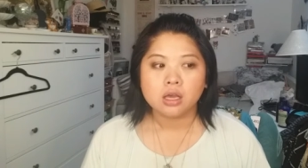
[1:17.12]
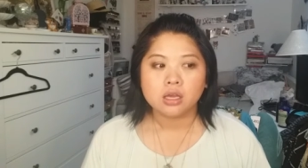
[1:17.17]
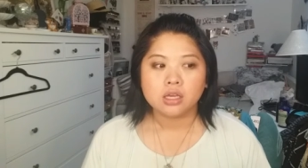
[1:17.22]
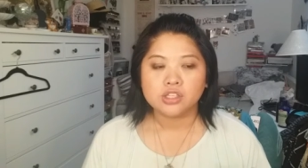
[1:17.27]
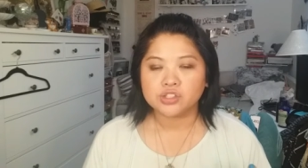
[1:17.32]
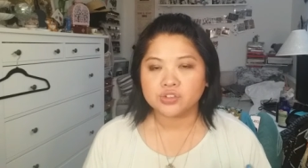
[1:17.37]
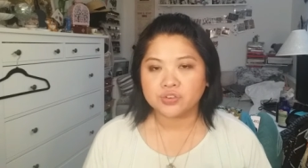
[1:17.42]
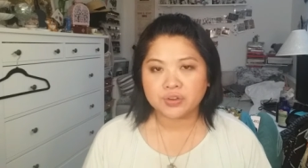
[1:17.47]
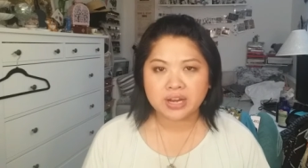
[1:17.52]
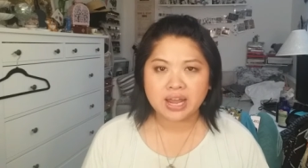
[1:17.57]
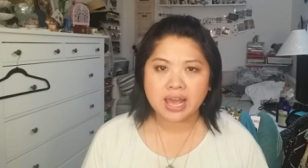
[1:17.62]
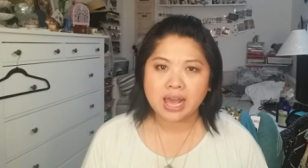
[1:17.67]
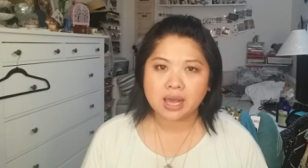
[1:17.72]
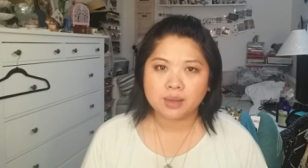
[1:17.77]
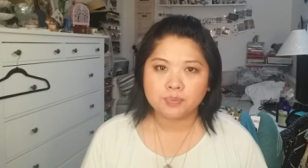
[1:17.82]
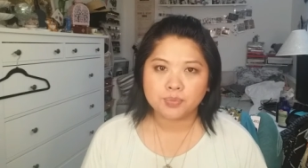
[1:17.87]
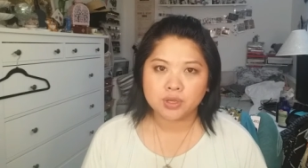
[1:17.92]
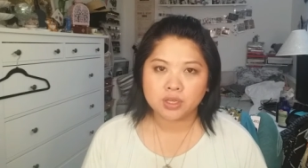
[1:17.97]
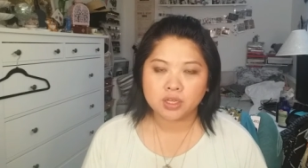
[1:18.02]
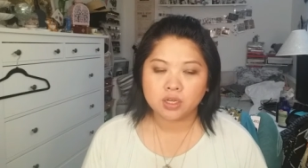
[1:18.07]
it's going to
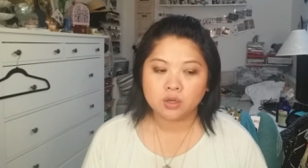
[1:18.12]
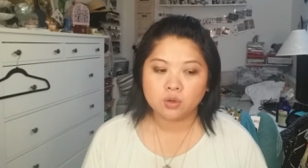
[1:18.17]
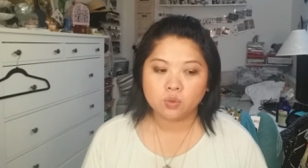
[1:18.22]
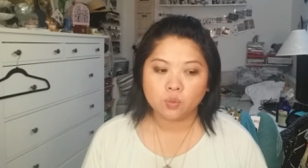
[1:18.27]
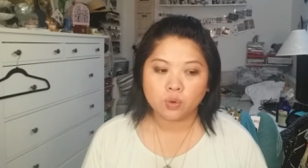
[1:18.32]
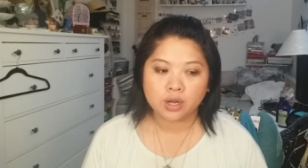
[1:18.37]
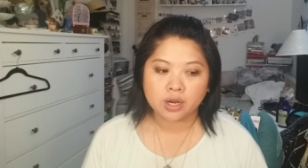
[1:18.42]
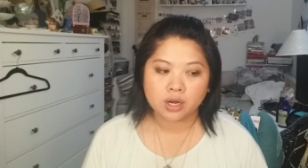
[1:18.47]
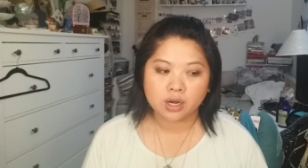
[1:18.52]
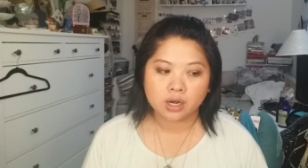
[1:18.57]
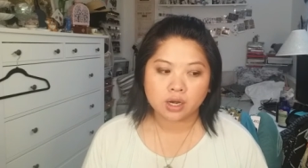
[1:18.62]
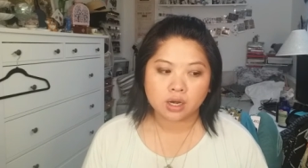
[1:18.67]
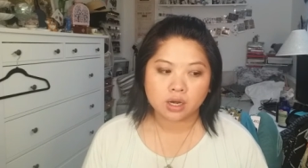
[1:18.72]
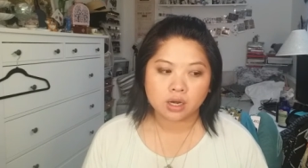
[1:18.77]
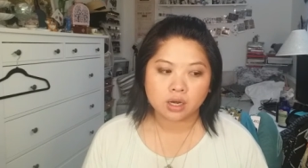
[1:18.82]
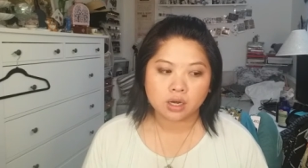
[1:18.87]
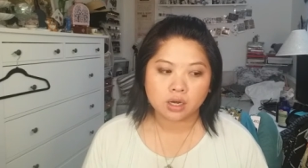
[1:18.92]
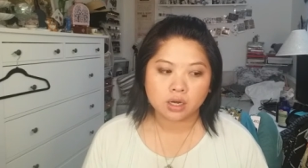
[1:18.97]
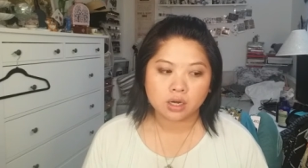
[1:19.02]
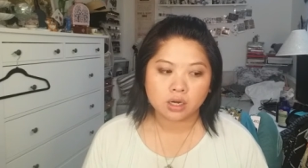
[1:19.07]
happen
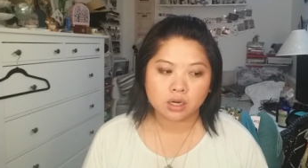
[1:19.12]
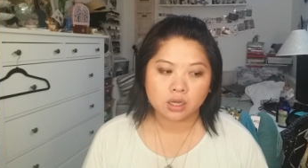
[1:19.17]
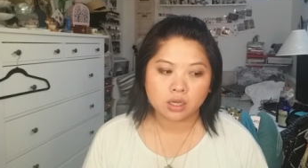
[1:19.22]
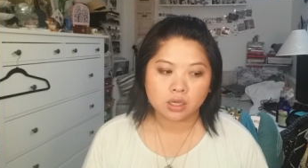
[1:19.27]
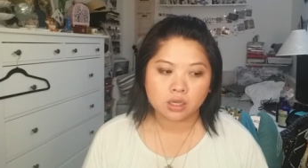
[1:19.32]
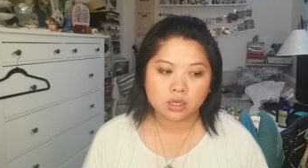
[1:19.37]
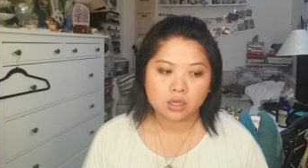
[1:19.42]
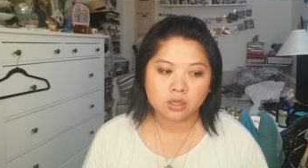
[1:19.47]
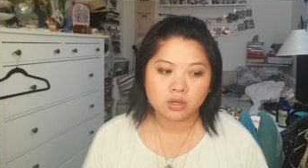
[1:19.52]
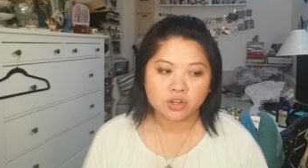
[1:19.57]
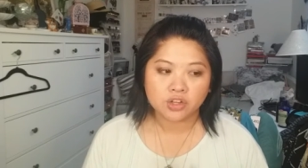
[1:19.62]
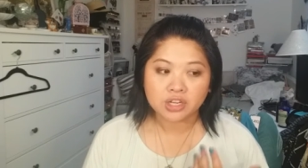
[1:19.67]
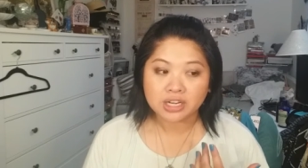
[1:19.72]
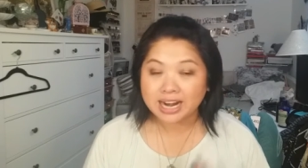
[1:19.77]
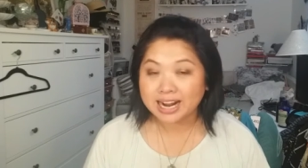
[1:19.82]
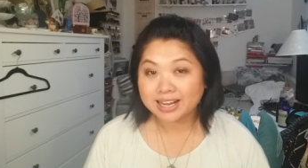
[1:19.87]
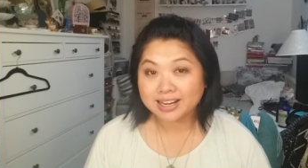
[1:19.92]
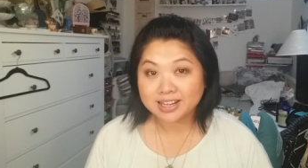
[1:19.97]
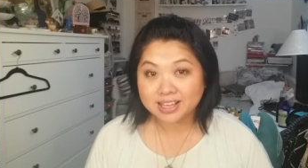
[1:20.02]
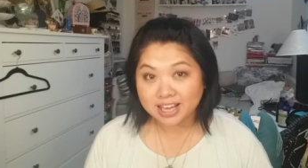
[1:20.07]
where you know, you're
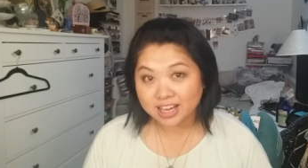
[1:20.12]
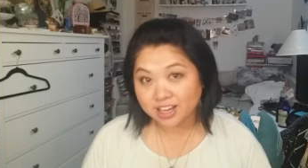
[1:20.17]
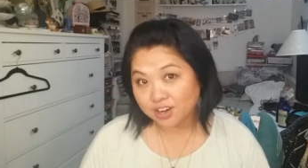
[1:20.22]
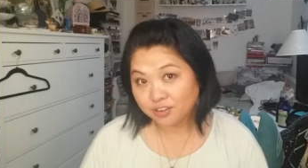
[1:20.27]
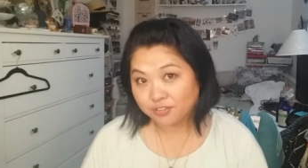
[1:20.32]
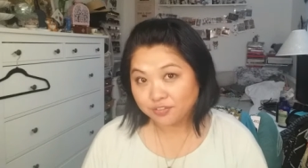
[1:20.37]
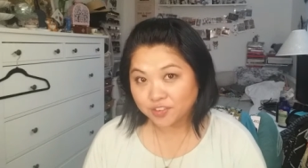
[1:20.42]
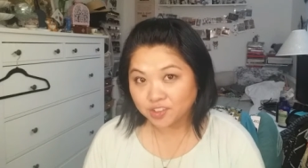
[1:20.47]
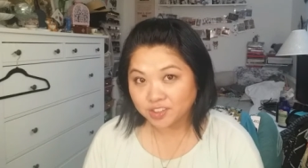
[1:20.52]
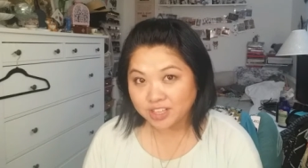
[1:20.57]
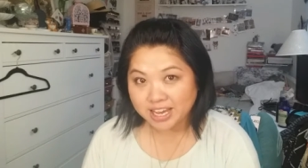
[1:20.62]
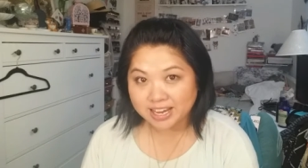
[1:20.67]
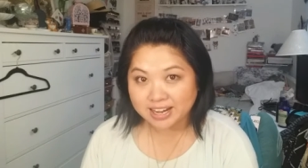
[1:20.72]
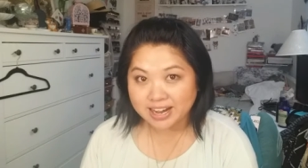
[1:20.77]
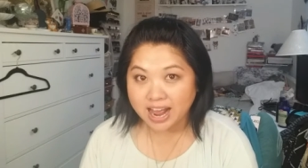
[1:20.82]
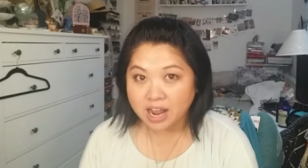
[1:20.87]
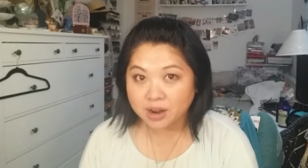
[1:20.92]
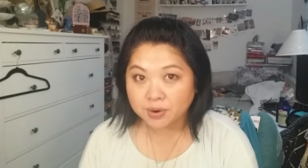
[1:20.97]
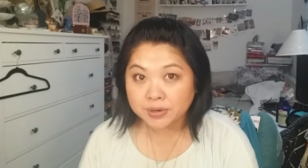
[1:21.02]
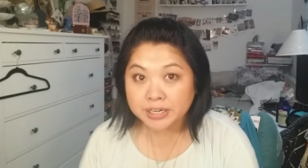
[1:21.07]
not going to get your full eight
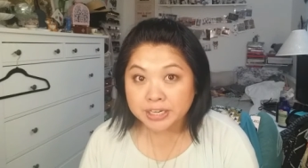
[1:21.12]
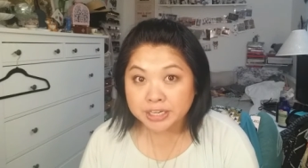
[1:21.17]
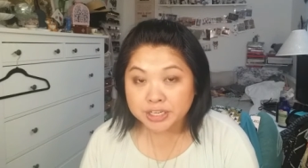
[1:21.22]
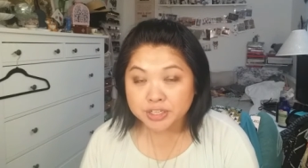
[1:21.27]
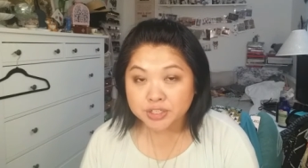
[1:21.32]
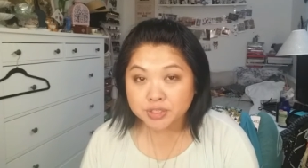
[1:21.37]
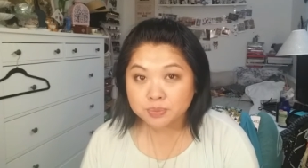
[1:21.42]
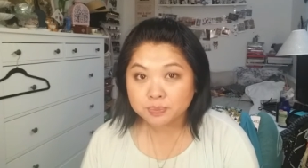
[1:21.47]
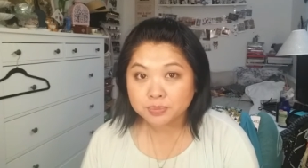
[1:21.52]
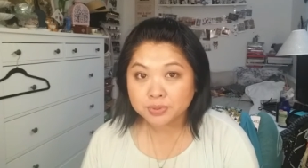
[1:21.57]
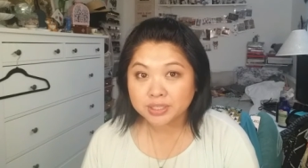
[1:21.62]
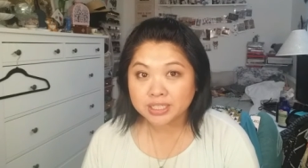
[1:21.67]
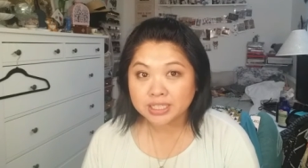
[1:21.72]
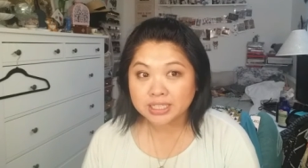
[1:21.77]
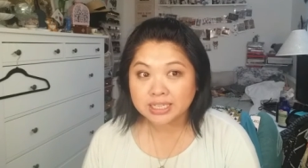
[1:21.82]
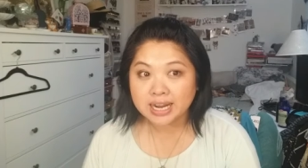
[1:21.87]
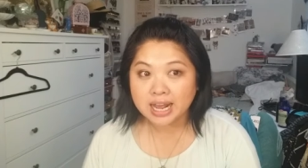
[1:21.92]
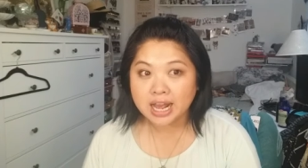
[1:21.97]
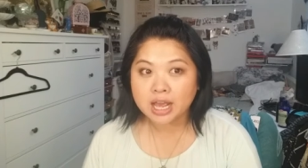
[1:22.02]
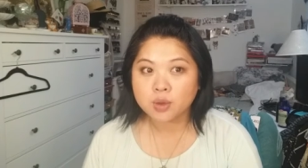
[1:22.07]
hours,
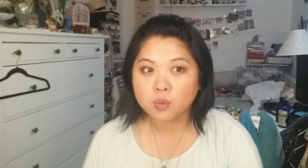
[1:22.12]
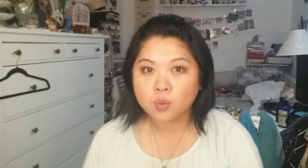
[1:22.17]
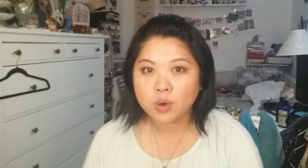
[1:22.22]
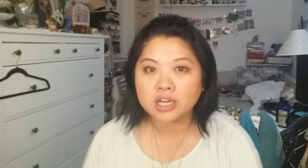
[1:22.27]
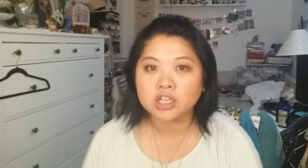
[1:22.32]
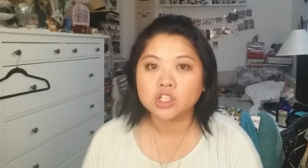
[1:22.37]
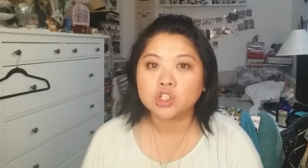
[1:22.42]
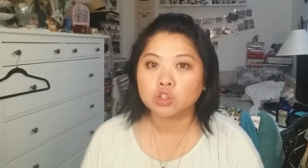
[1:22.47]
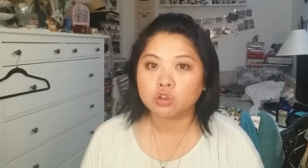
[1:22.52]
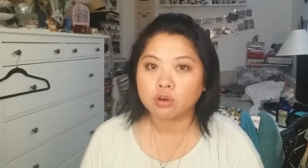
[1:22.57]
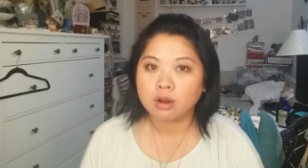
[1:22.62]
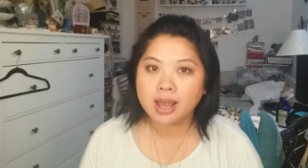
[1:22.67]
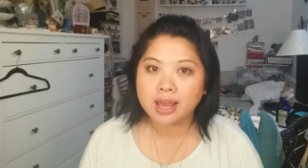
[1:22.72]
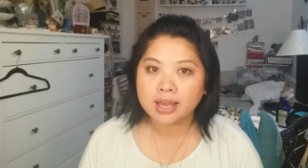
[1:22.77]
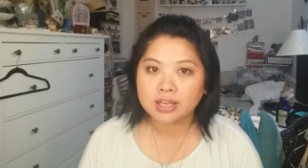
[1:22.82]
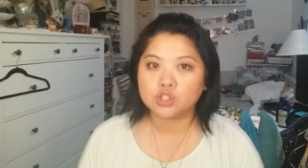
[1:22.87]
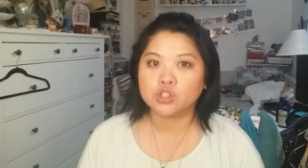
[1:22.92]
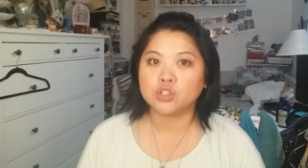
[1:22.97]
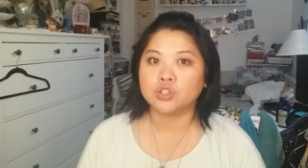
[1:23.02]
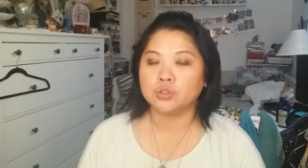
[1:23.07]
but I want to
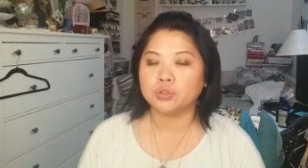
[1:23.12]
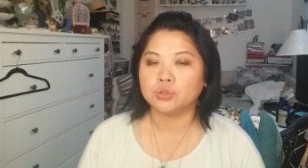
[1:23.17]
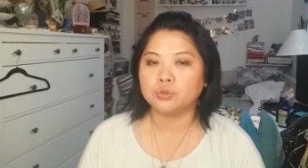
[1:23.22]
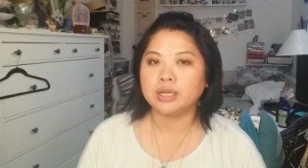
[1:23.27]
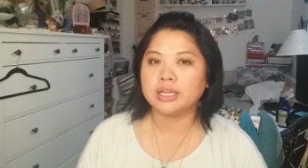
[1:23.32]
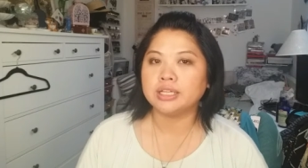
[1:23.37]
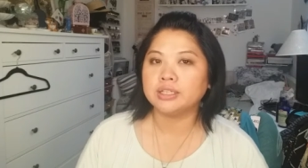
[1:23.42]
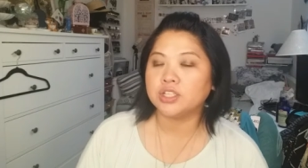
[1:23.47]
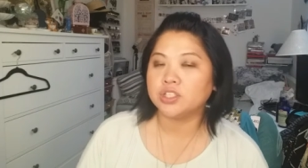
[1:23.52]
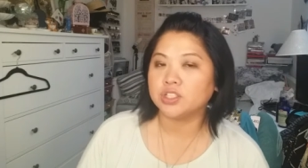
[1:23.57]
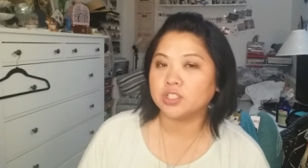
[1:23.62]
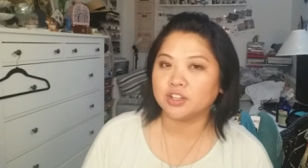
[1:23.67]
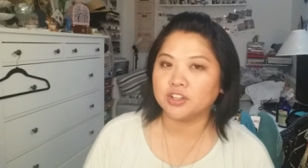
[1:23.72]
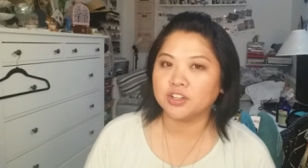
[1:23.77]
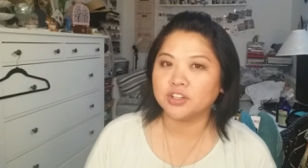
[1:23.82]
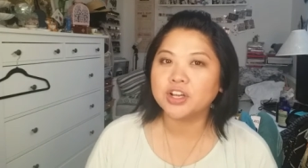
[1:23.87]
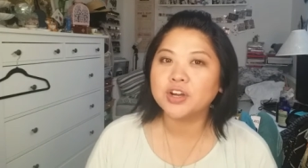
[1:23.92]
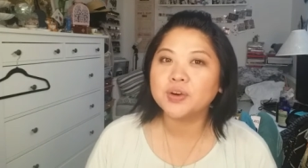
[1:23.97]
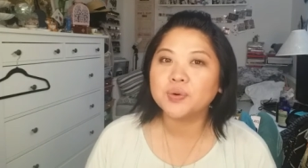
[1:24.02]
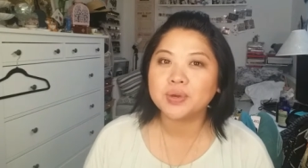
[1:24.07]
try to, at least
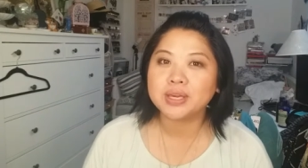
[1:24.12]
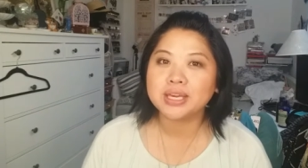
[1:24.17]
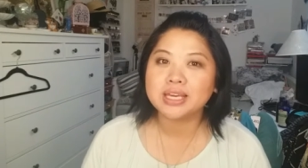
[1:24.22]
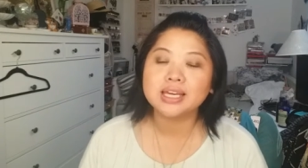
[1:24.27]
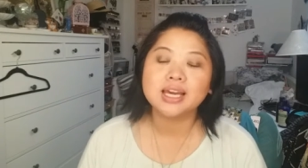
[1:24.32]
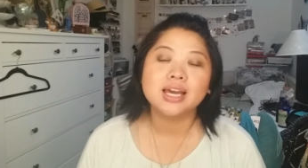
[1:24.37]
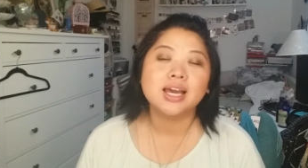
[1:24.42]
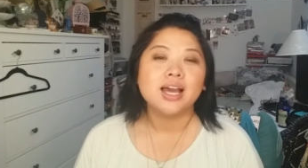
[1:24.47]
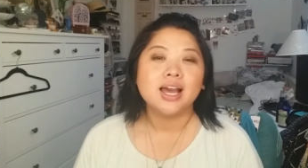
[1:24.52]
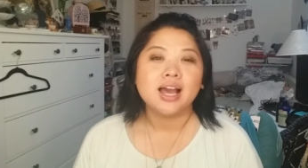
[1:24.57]
during the week,